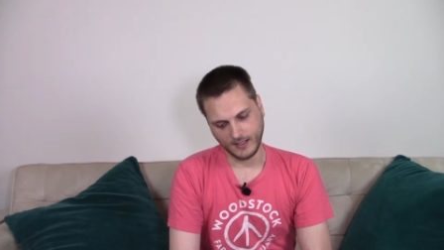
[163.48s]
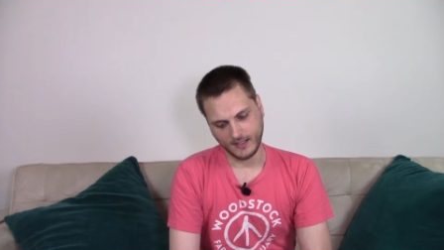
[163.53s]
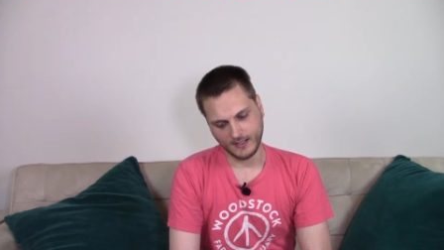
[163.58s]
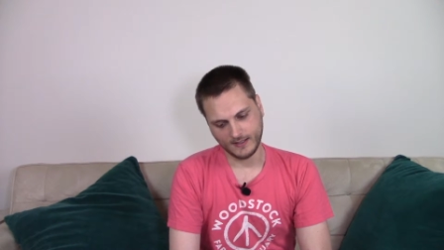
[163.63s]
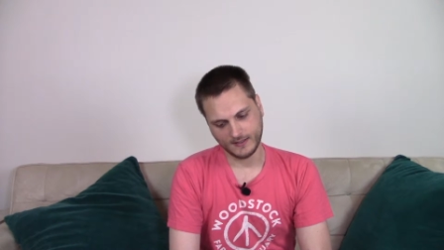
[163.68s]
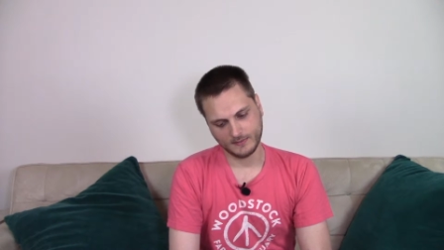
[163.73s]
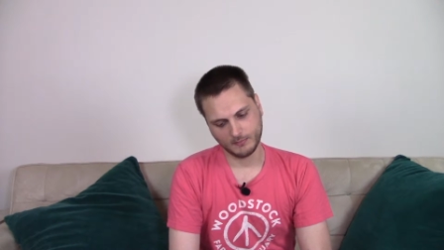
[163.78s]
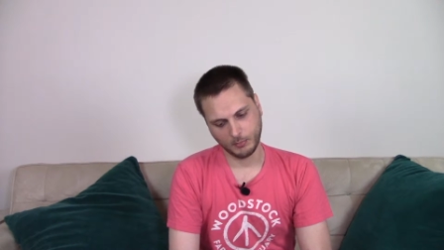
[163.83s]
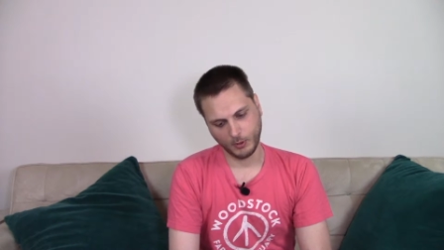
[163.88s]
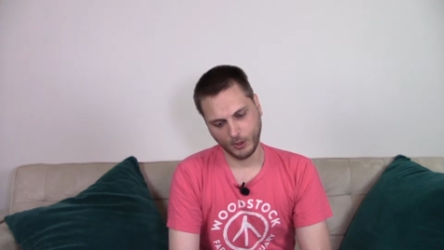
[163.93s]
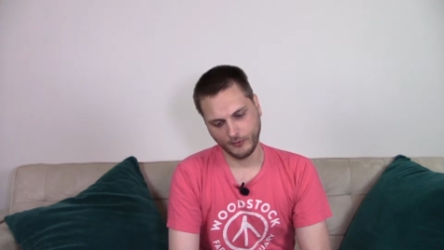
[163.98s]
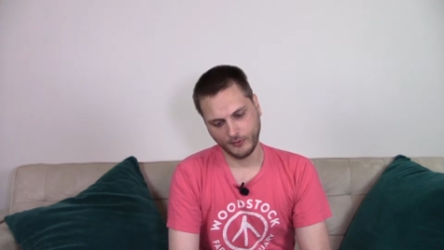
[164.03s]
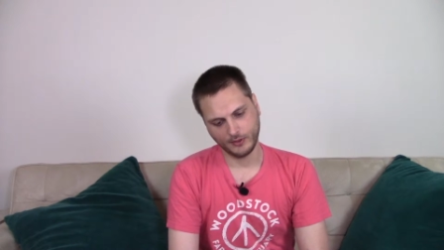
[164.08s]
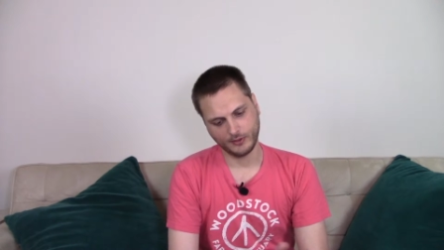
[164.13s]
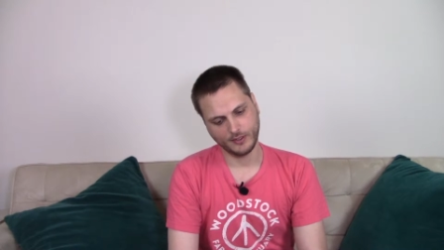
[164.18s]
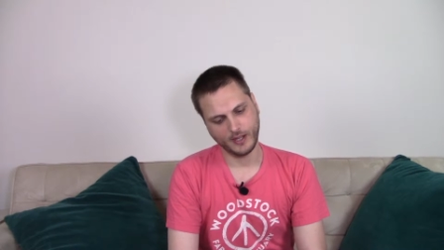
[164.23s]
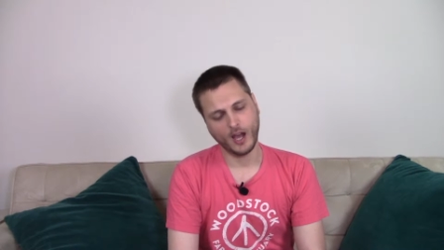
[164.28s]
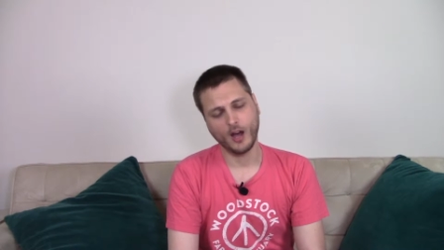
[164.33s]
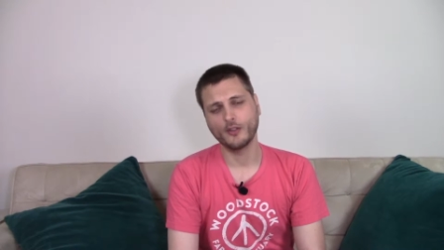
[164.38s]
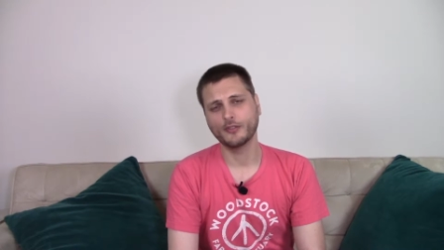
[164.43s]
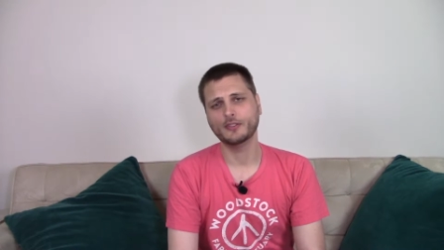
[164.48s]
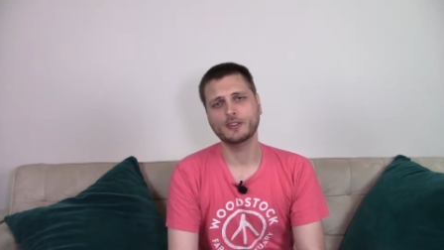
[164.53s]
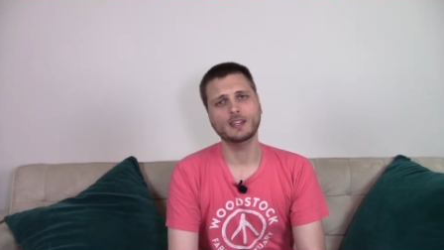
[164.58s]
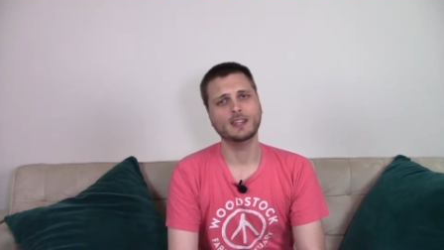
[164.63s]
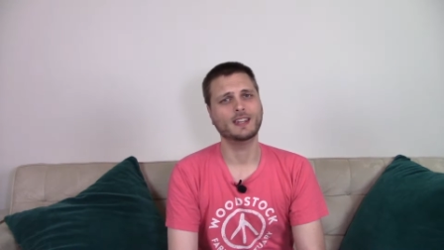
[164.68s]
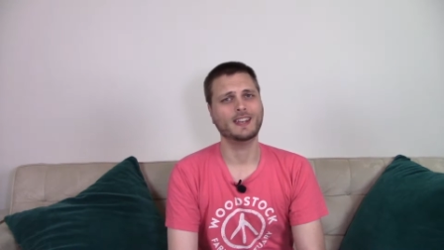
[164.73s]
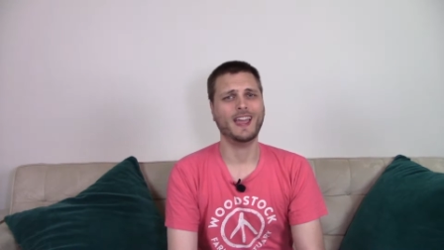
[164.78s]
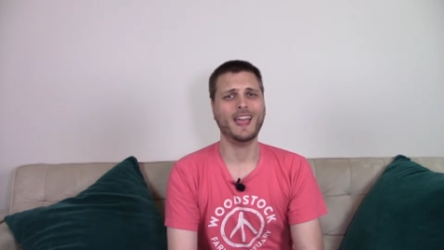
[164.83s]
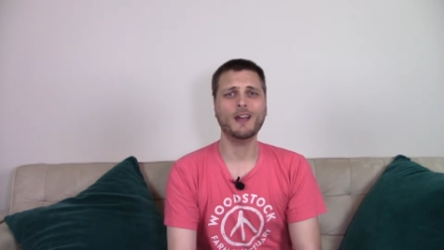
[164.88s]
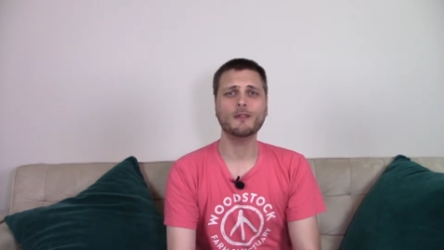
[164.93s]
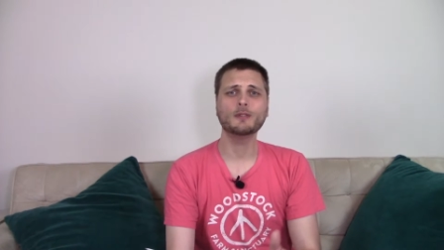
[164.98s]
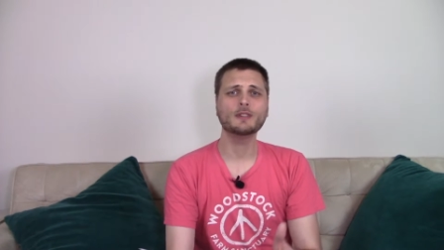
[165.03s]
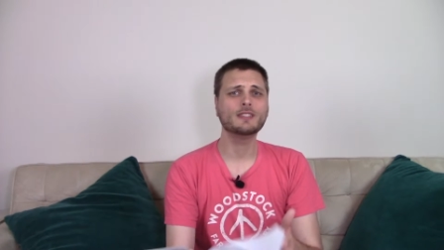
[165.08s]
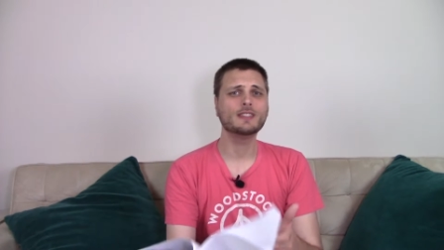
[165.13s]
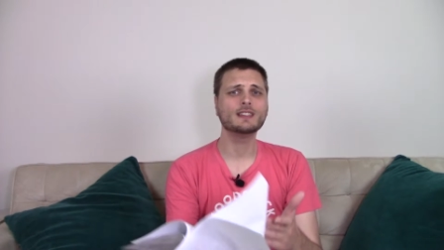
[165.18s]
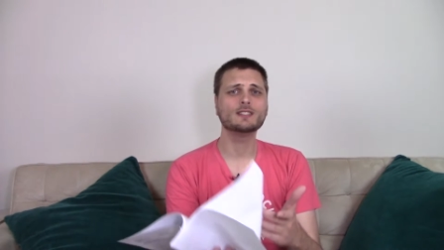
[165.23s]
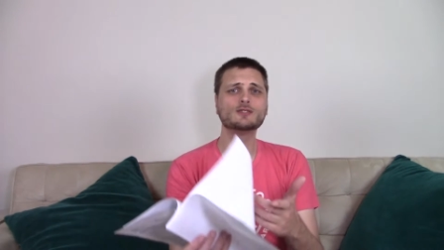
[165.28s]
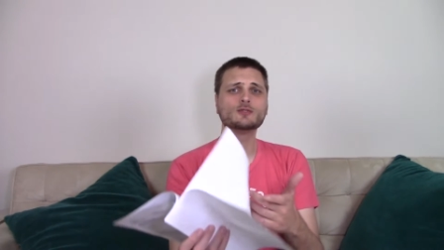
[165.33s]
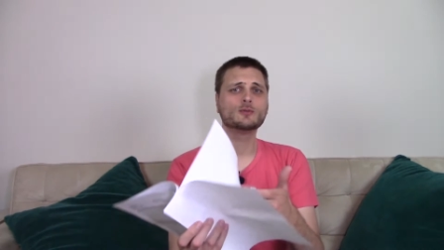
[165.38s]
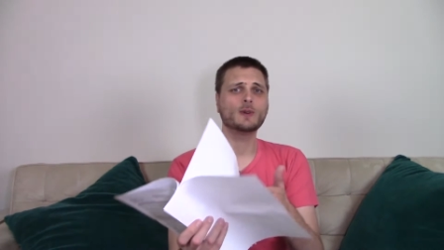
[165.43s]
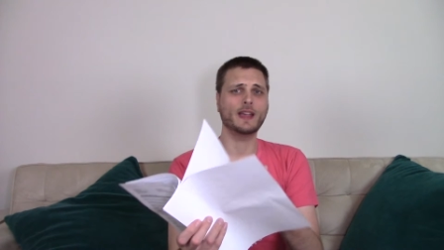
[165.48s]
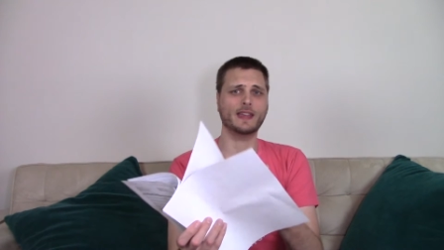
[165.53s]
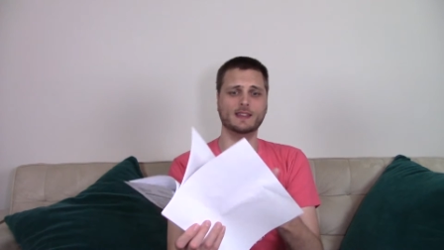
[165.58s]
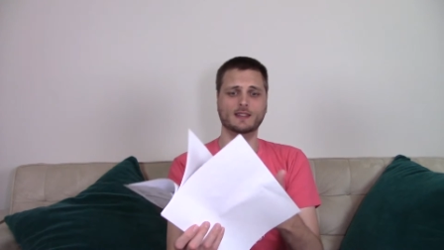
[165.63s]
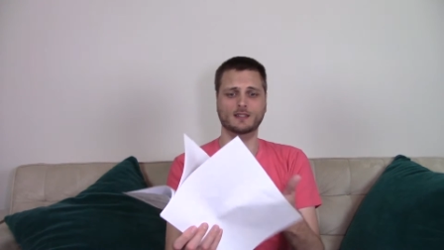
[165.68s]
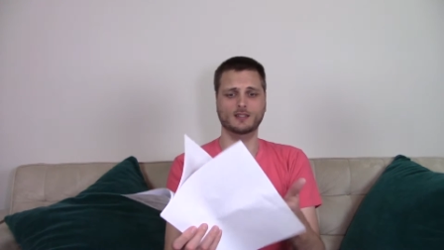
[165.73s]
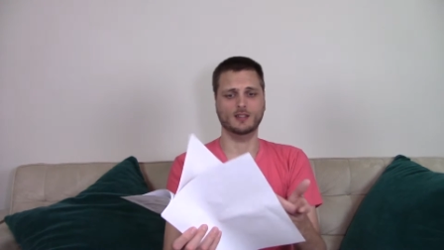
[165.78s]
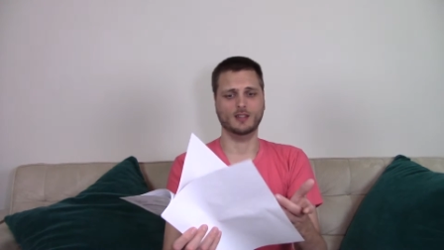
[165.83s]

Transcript: he's perfectly healthy, and everything's great.